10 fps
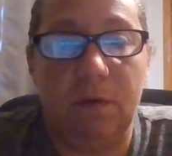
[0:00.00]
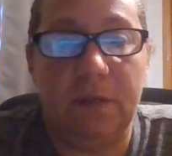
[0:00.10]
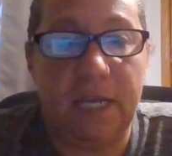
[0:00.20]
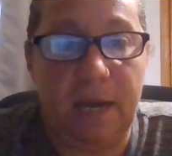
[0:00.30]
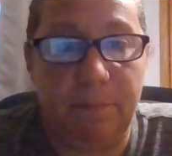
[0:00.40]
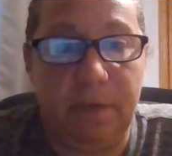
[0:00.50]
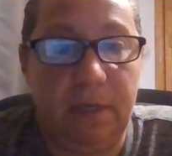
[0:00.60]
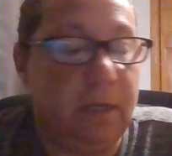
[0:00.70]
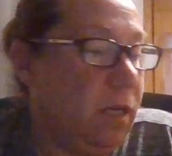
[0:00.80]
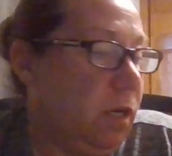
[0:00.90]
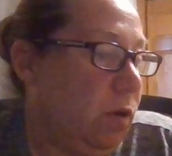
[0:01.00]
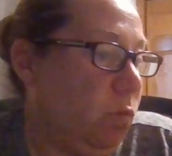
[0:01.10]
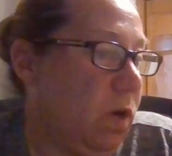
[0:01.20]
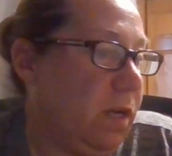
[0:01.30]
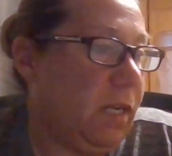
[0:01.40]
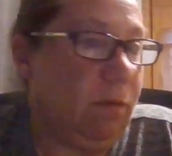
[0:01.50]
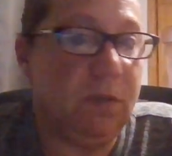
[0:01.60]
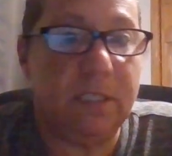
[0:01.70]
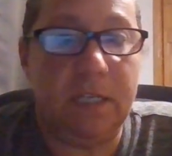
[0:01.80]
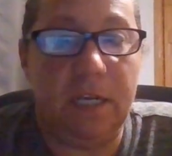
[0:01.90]
always happy when he
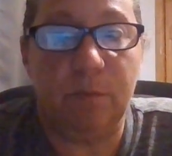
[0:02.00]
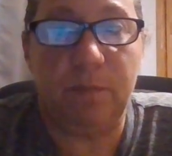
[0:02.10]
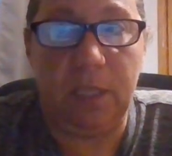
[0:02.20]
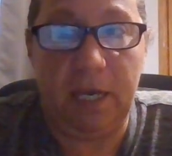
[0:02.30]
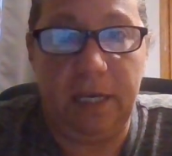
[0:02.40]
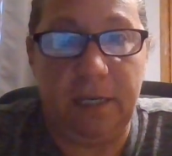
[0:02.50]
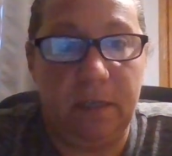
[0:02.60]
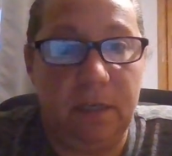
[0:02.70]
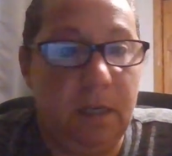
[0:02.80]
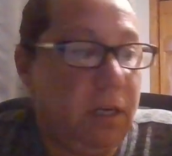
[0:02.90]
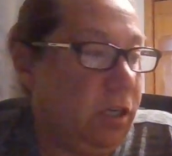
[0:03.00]
was there playing.